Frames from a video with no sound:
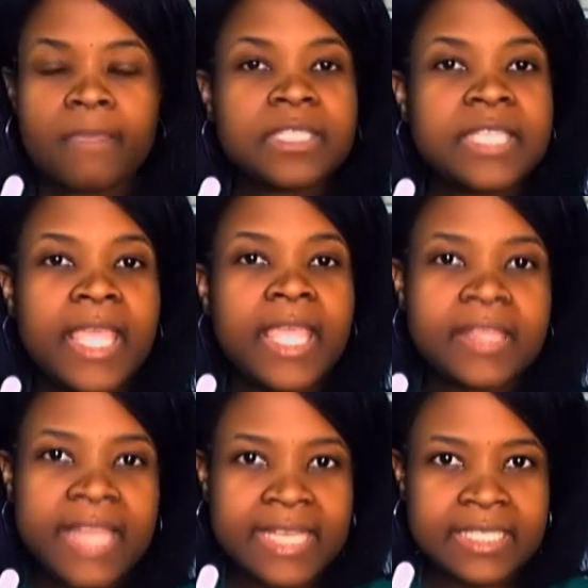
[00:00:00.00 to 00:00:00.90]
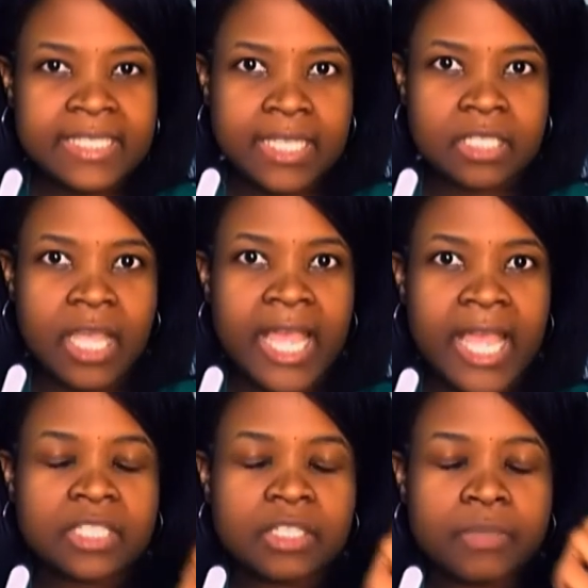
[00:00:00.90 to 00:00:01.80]
take that data
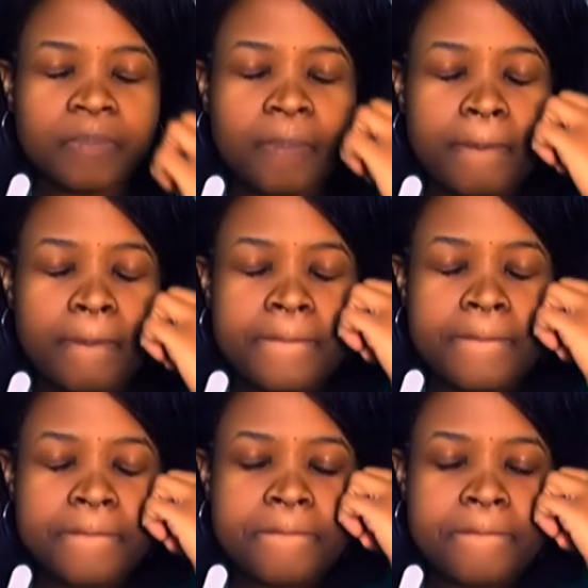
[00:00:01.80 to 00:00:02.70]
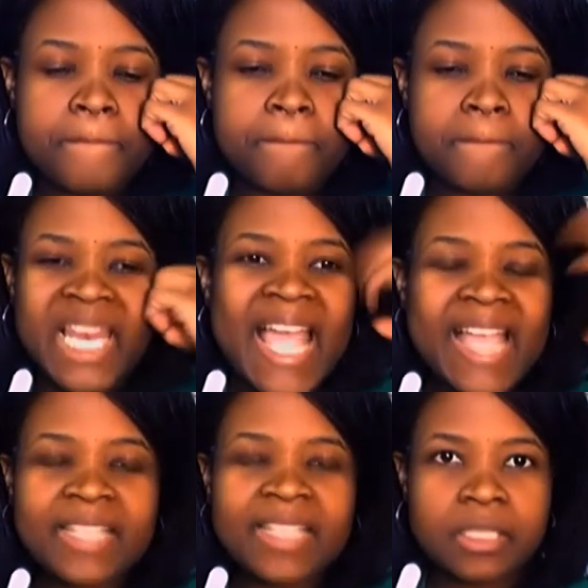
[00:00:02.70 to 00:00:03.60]
and to
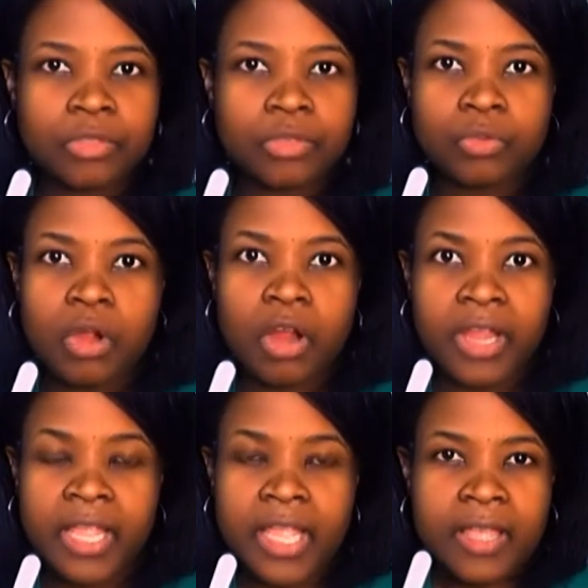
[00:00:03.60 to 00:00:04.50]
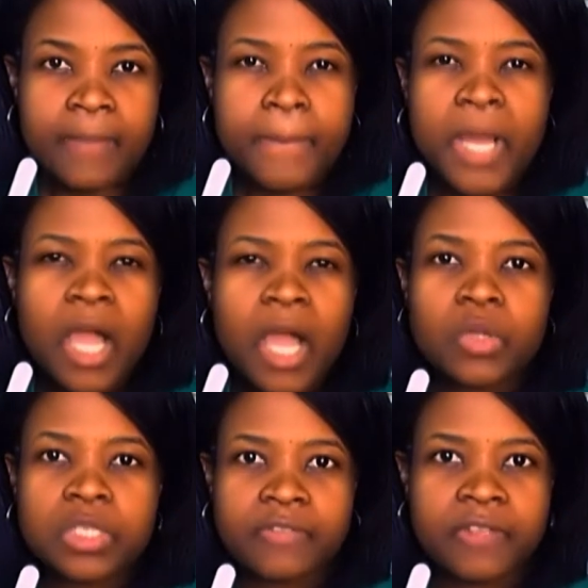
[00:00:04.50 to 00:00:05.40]
blast it through our
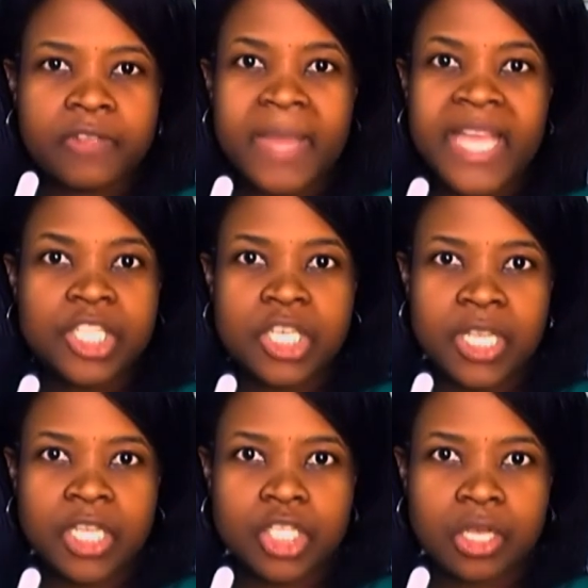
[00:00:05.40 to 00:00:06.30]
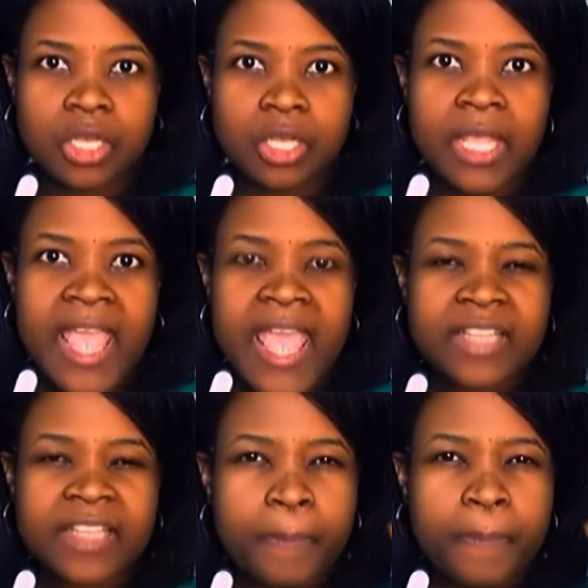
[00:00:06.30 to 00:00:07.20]
powers of imagination
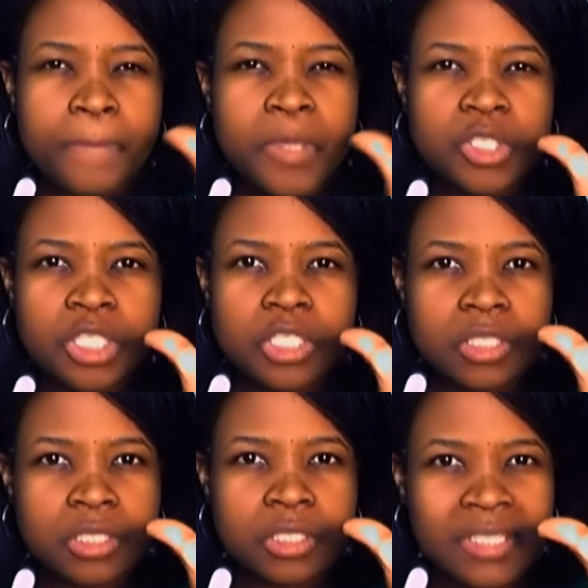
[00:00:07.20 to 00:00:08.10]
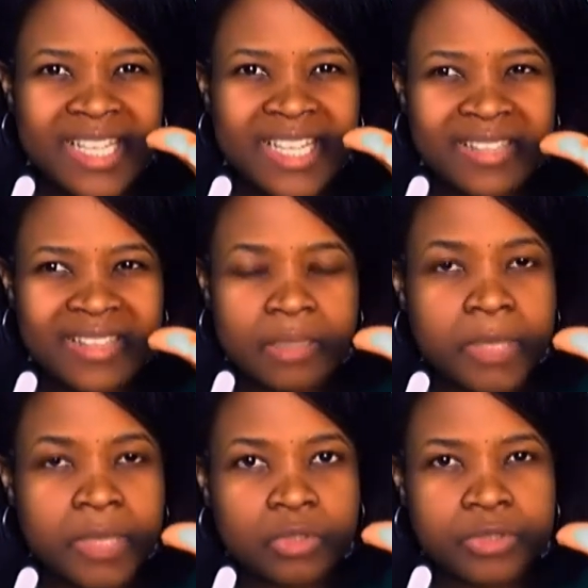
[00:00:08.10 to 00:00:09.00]
and to push against the
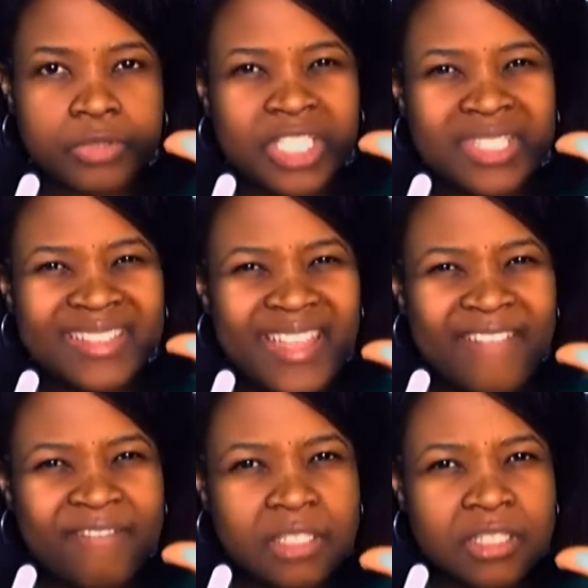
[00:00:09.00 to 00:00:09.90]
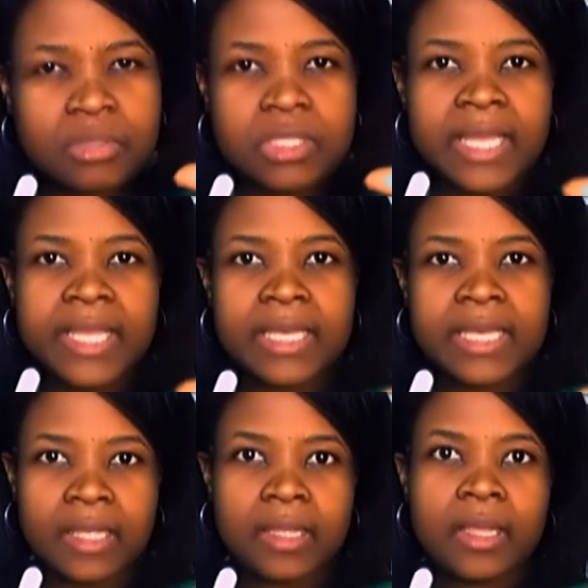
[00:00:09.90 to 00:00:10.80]
boundary just ever so slightly